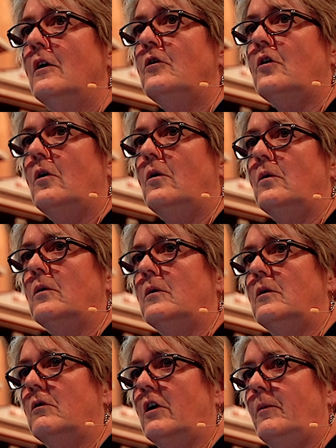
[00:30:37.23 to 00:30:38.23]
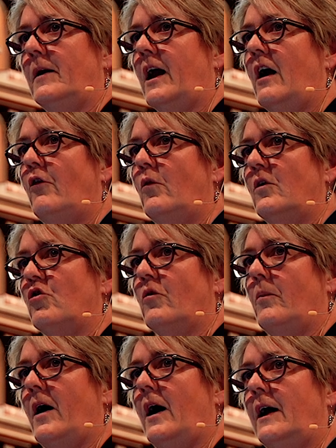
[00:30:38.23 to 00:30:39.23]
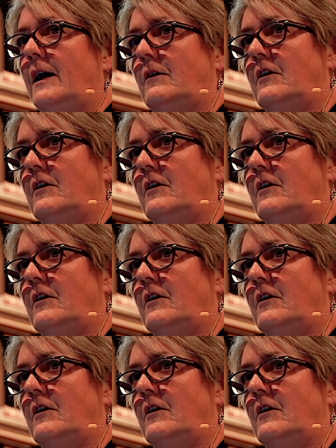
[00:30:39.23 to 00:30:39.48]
So you've got to be careful which to buy.